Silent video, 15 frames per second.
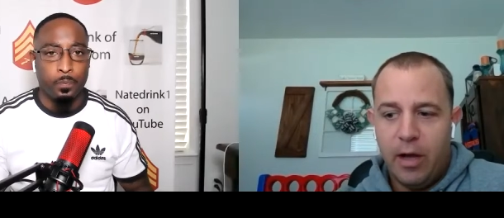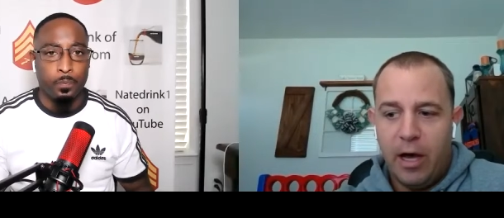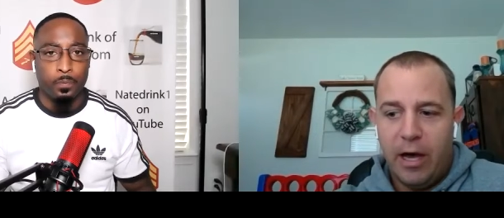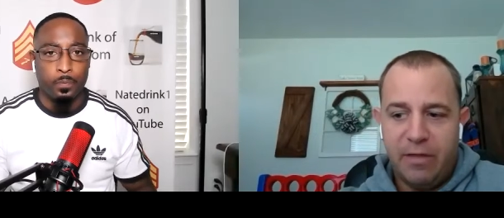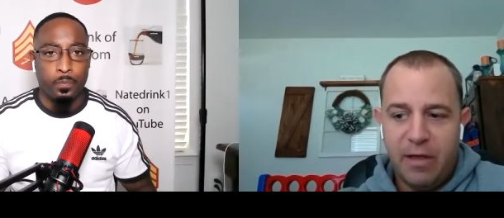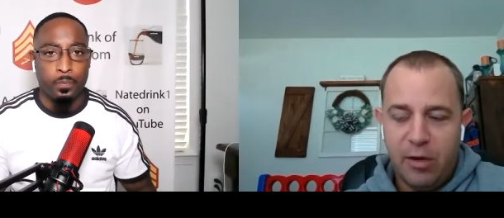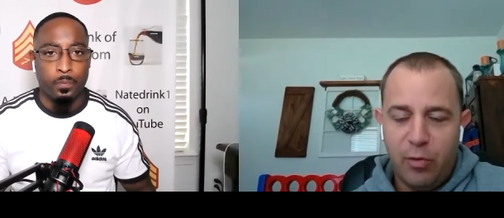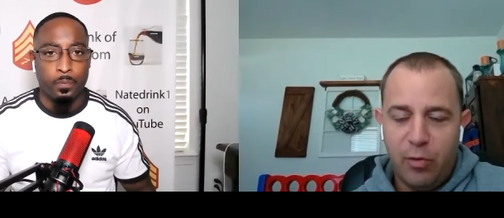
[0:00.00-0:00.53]
Speaker 1: I
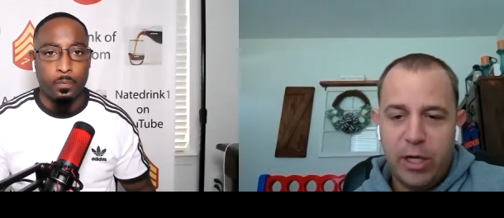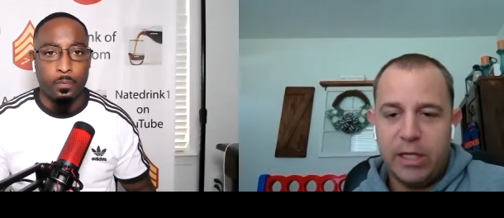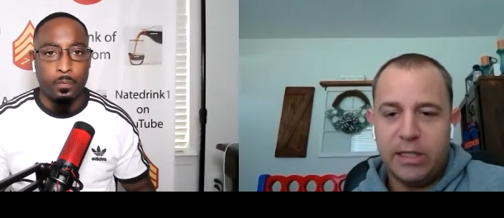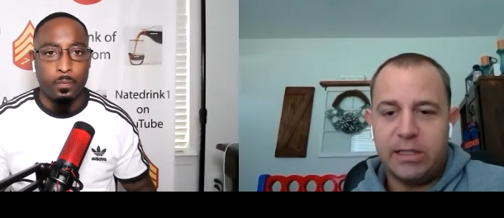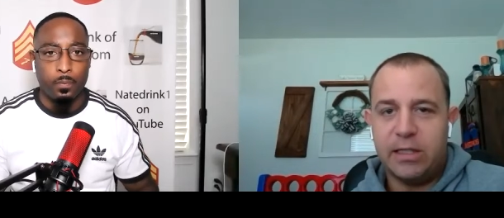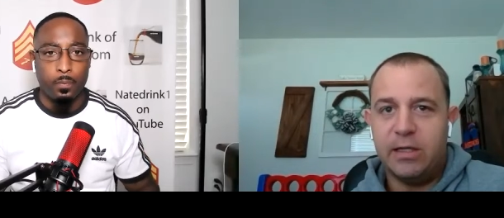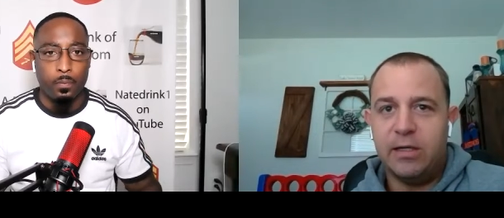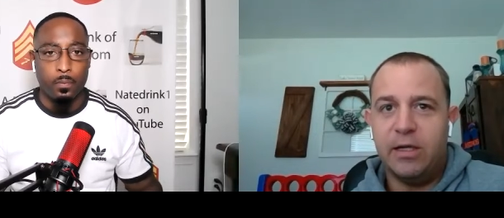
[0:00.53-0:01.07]
think we
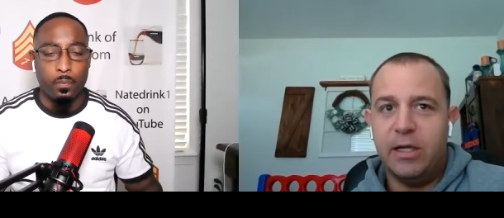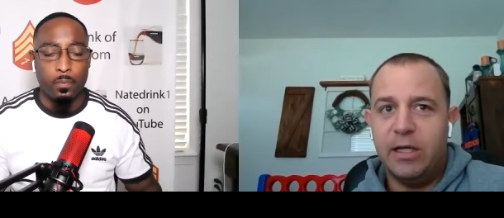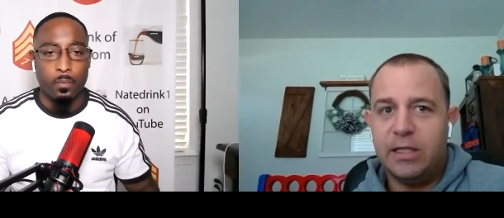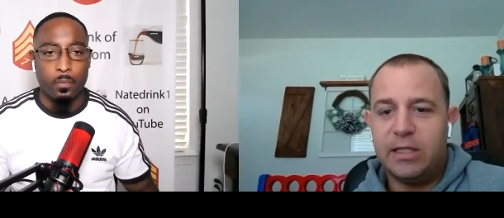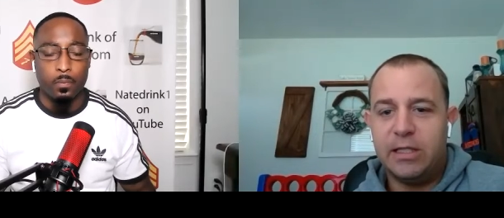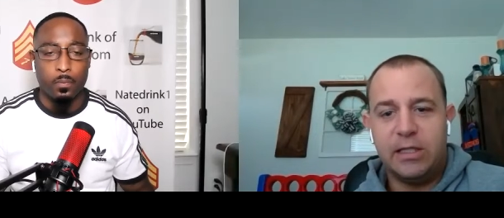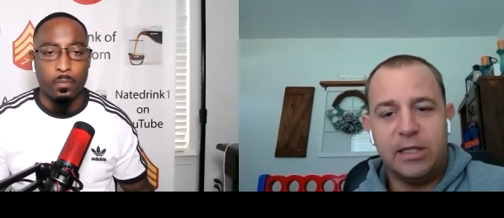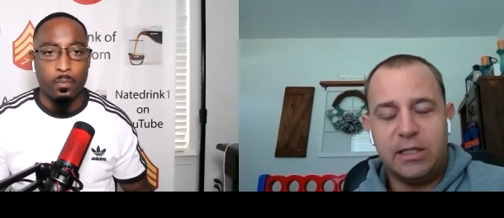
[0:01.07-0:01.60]
it's and
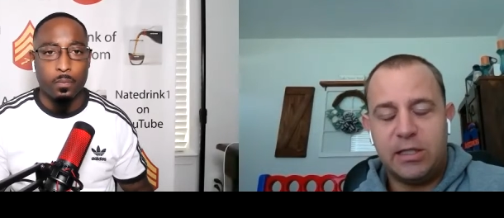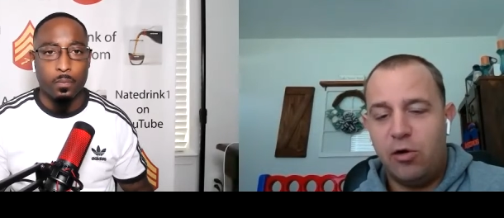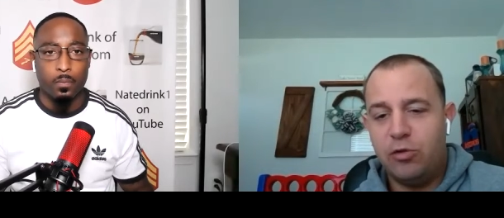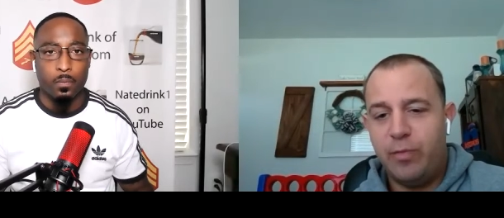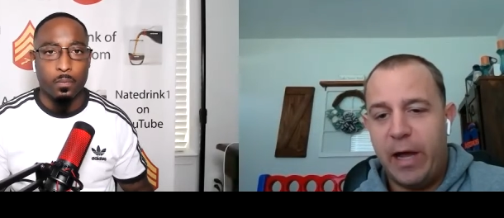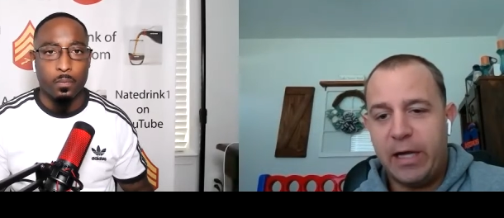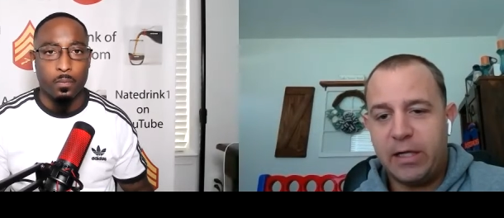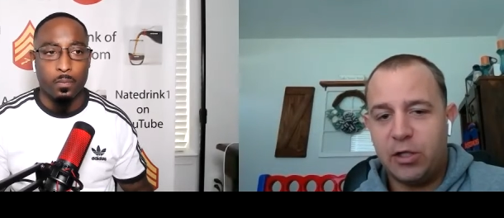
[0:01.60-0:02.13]
this this goes
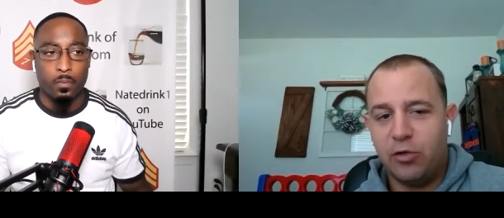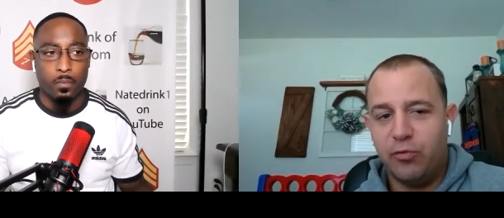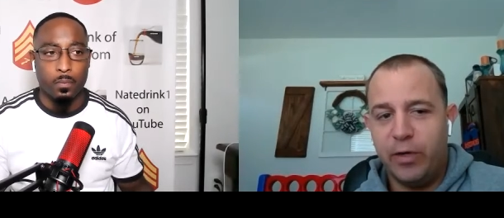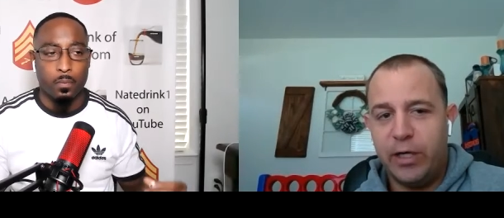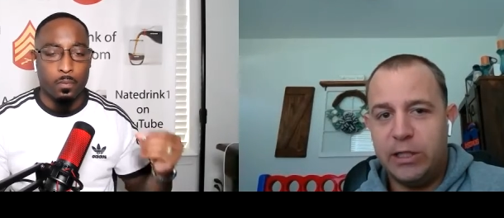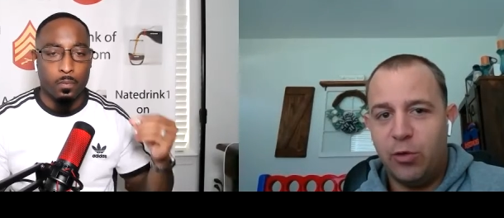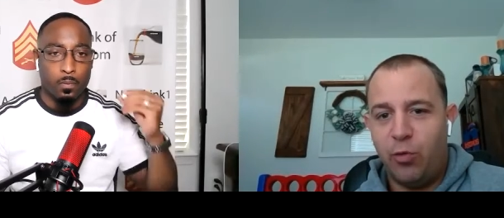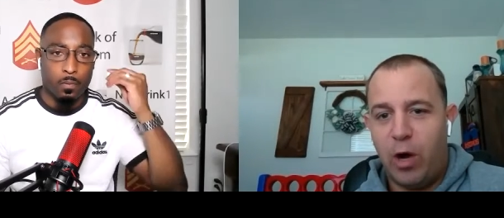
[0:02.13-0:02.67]
back to the
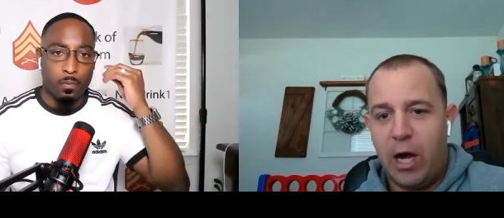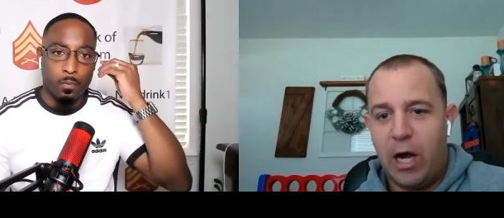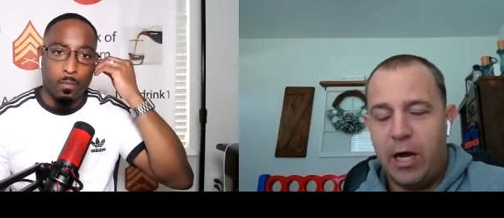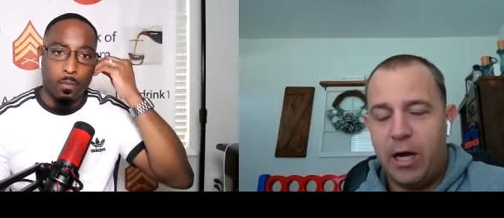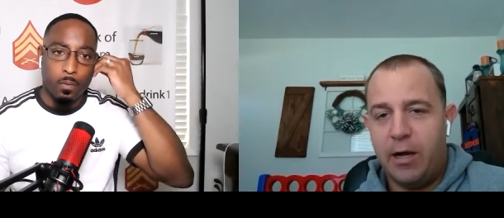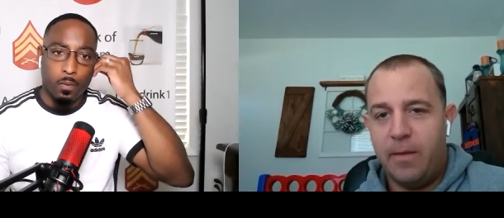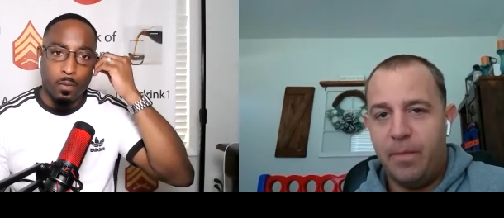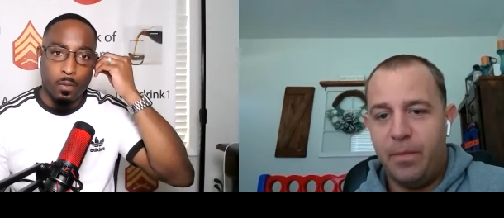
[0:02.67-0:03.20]
reason
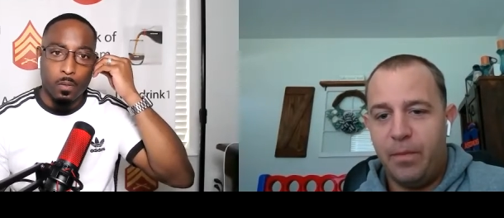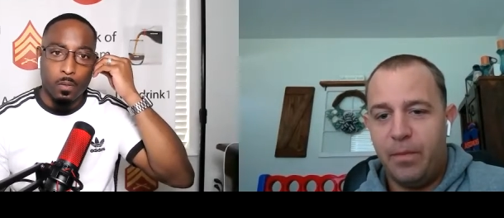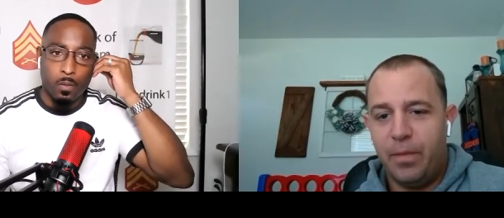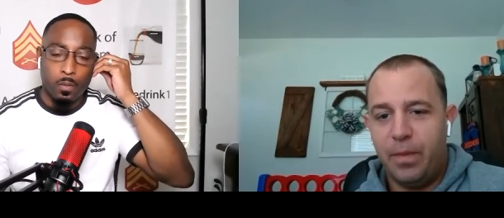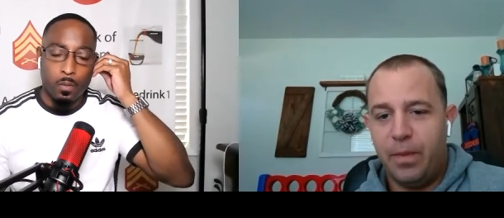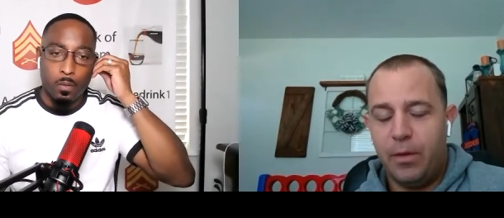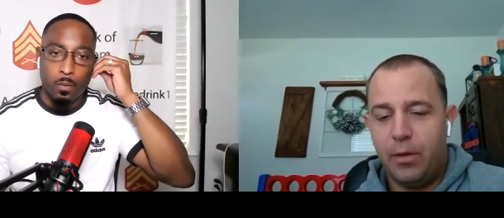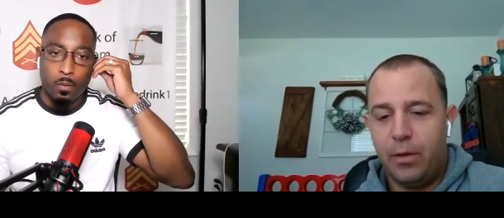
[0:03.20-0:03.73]
why
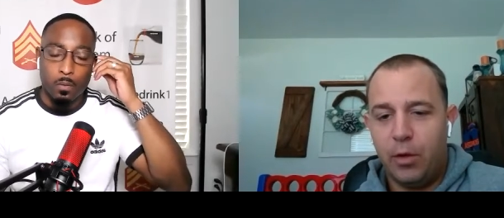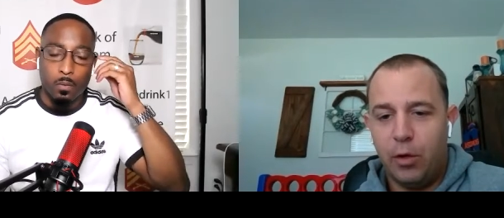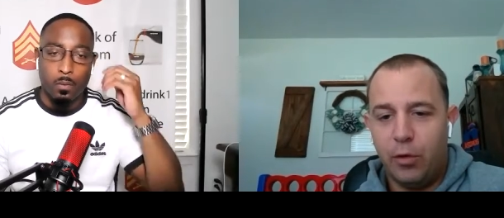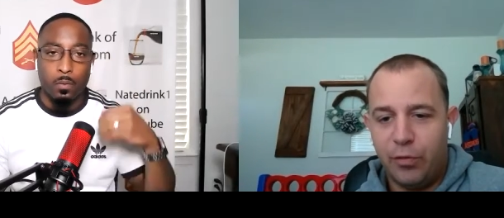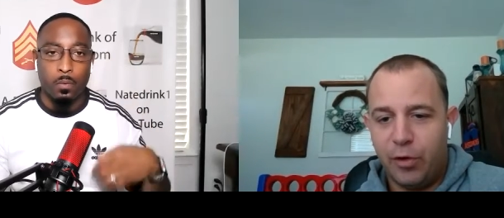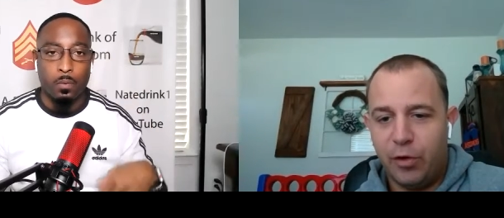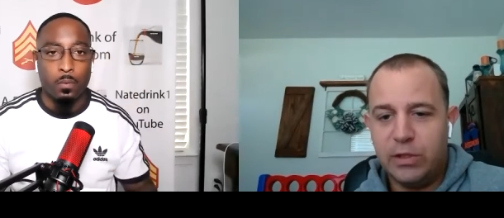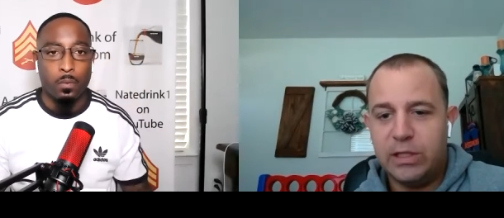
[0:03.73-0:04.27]

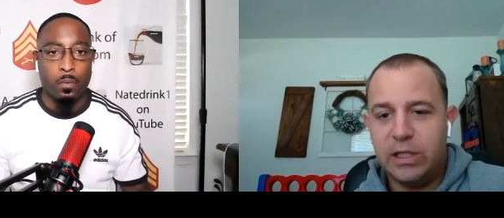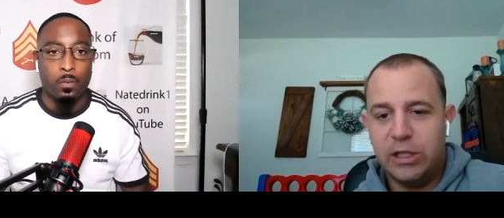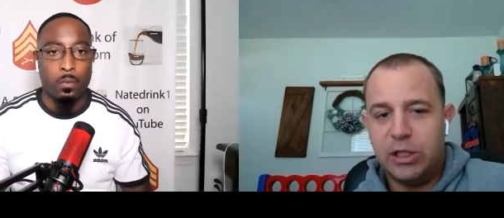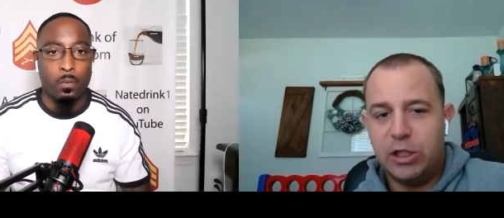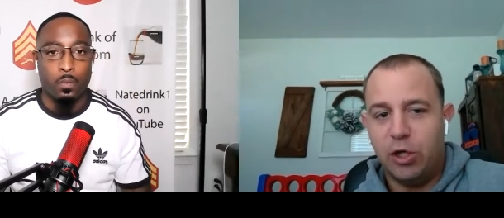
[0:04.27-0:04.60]
on Thursday's